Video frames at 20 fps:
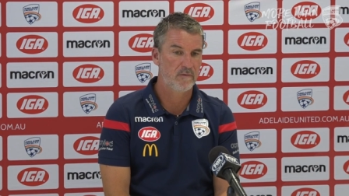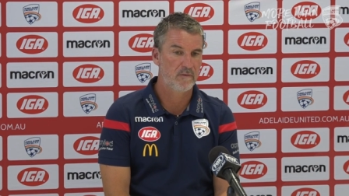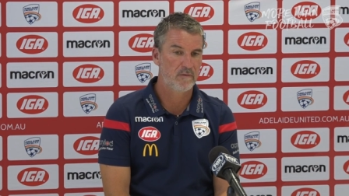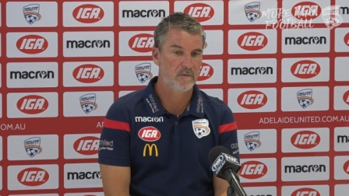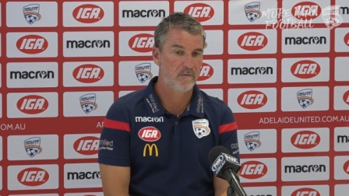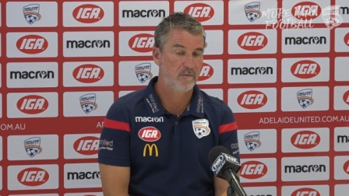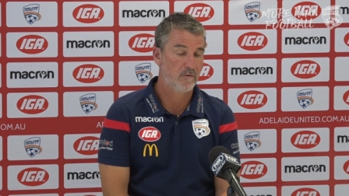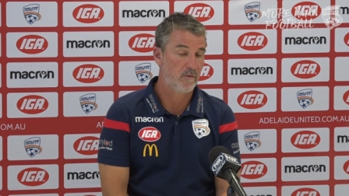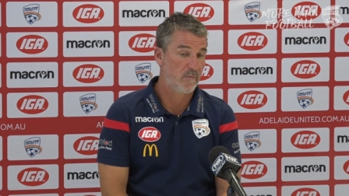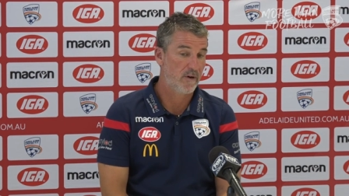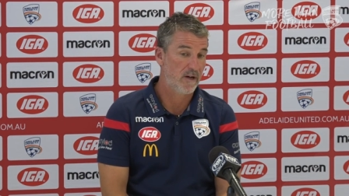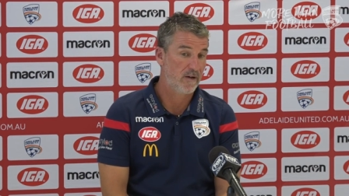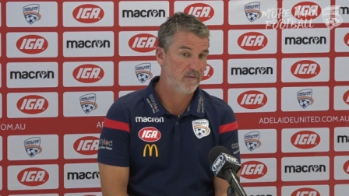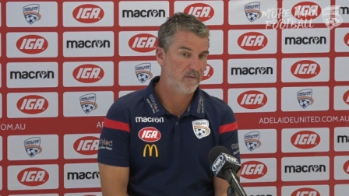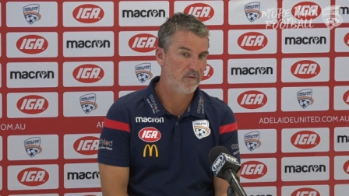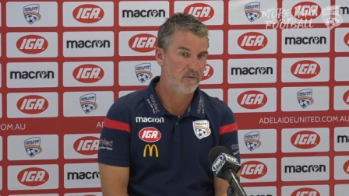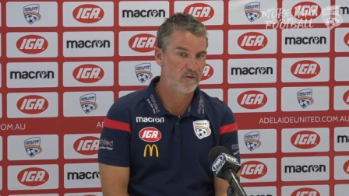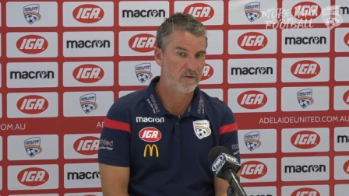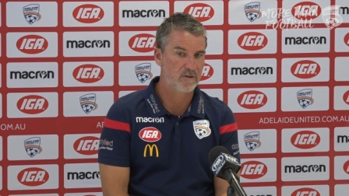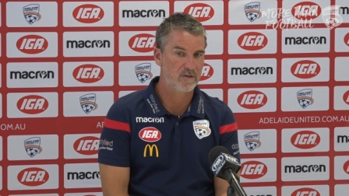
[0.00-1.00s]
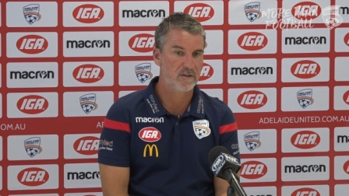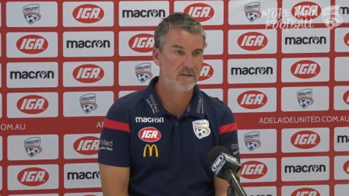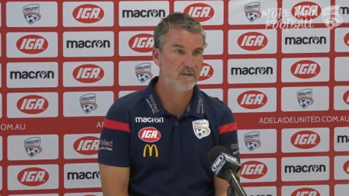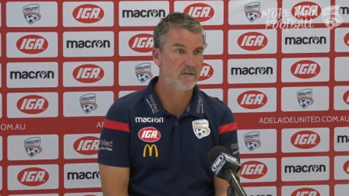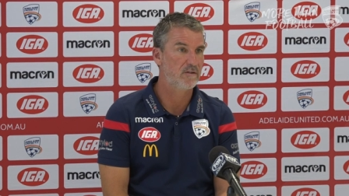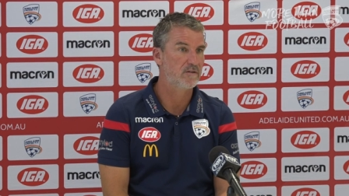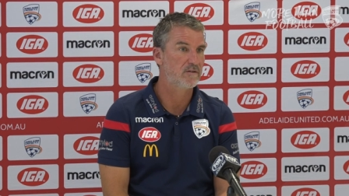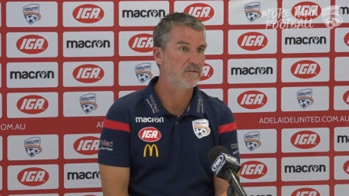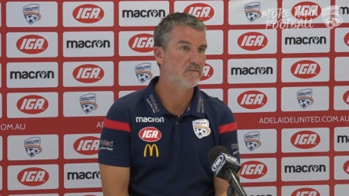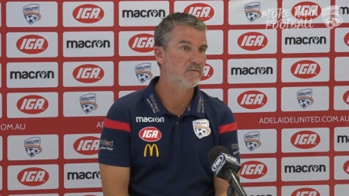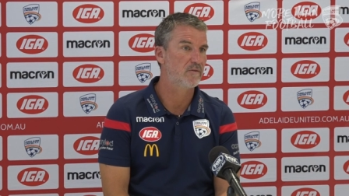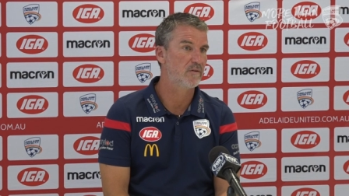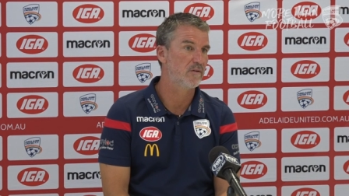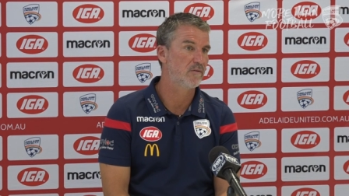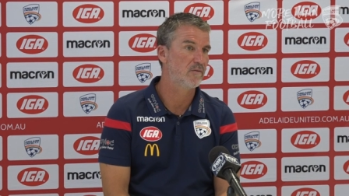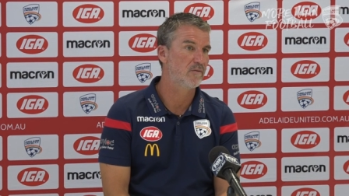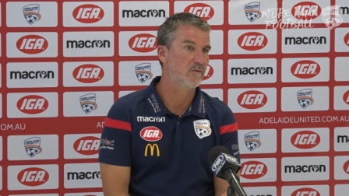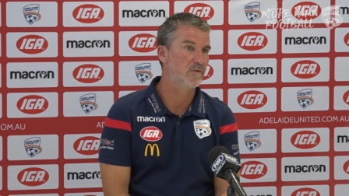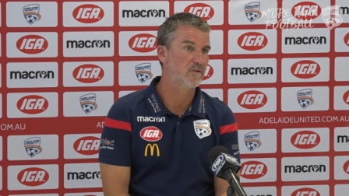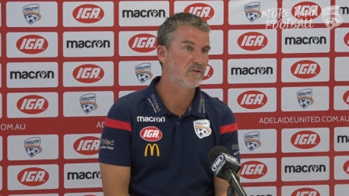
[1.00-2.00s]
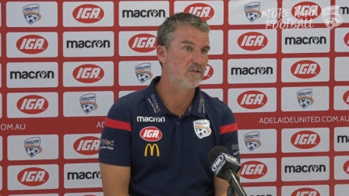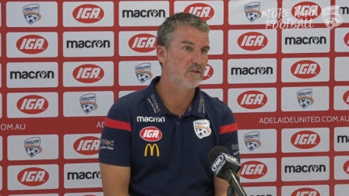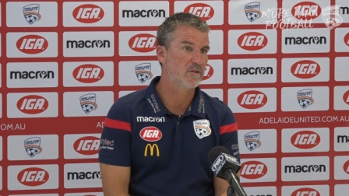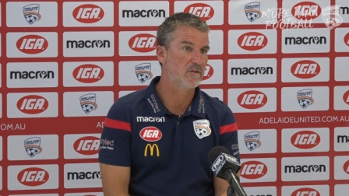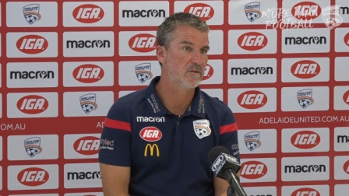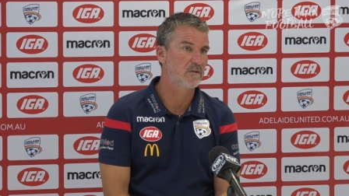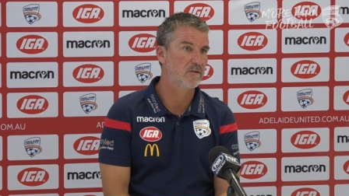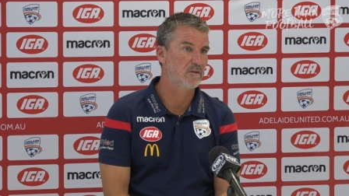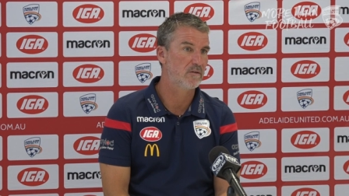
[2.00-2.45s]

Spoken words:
for my future and also for the future